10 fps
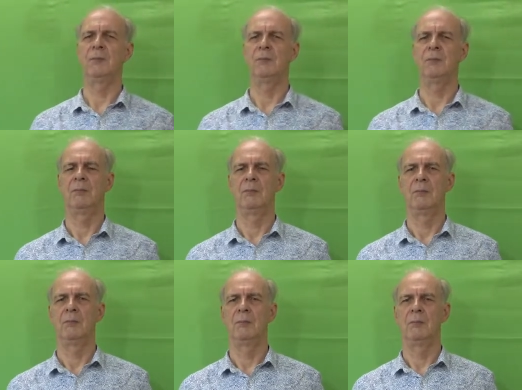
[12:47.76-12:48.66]

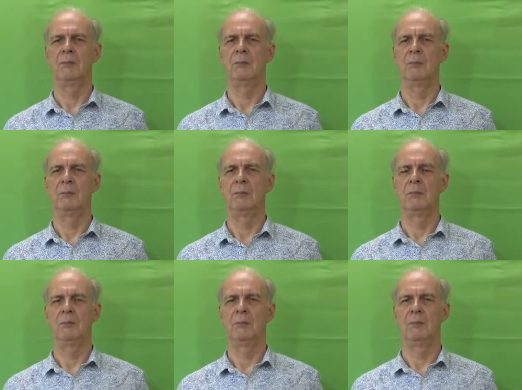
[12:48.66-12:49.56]

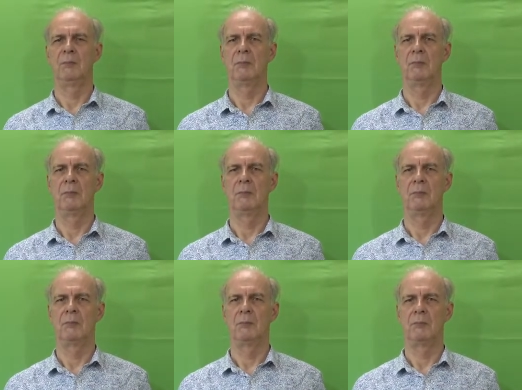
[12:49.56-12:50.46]

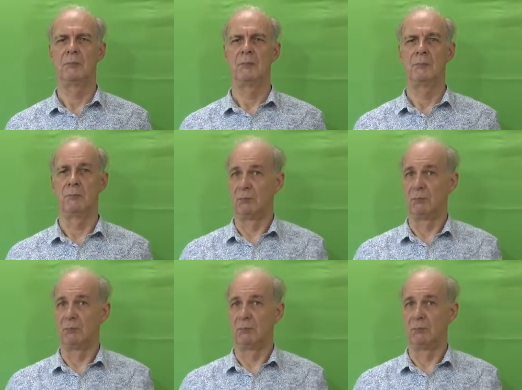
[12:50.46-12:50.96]
(silence)